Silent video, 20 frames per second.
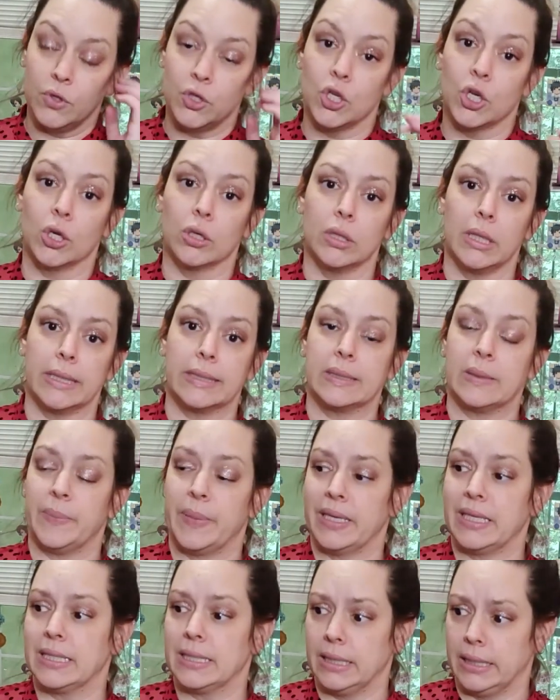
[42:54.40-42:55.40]
Your girl likes a
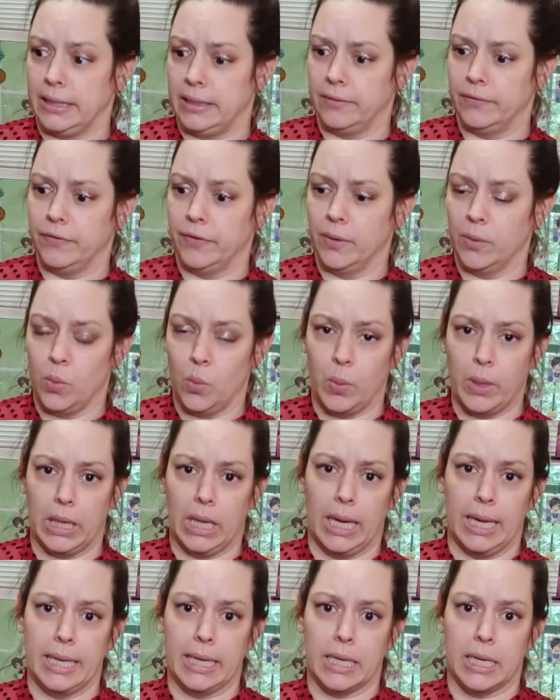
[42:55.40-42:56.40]
big sleeve. We
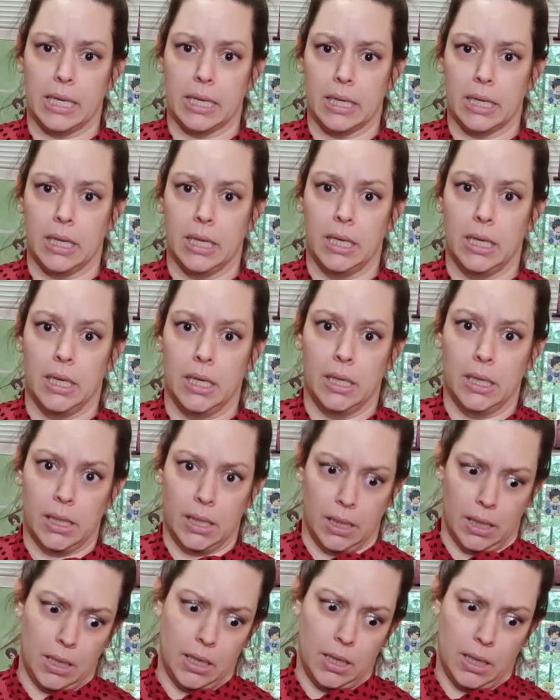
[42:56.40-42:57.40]
like
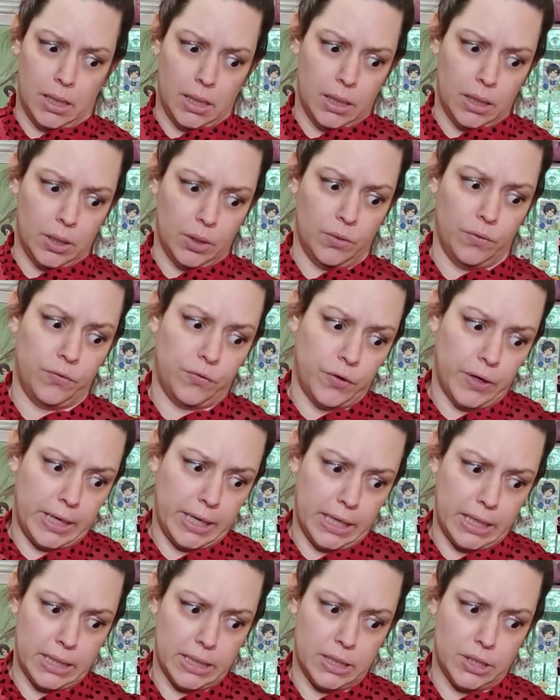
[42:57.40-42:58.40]

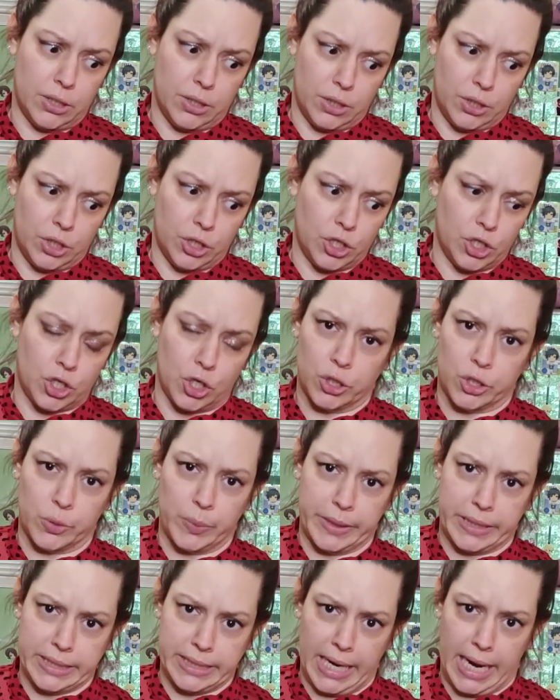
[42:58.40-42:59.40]
freaking shirts
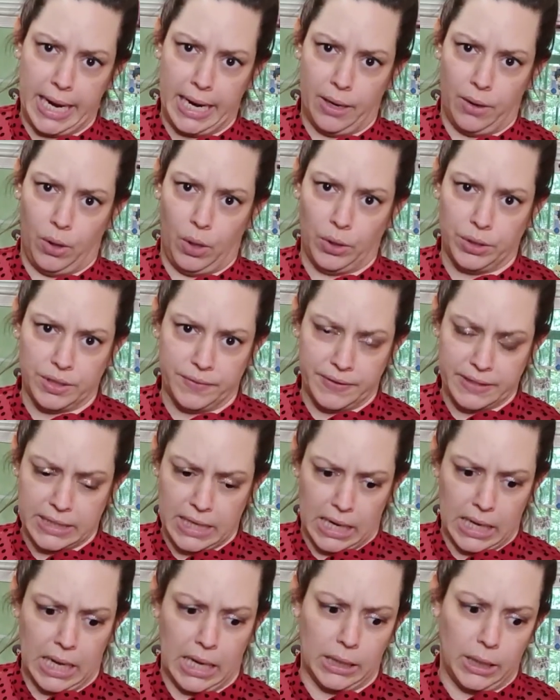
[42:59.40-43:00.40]
with tails. If it's
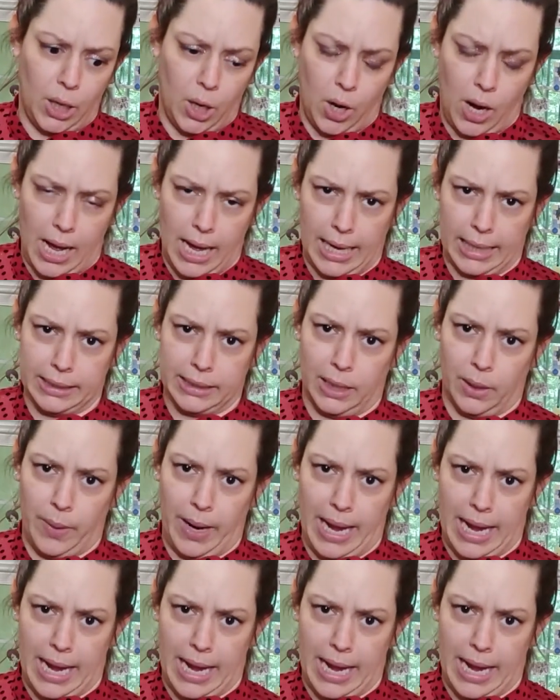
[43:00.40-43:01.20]
got a high-low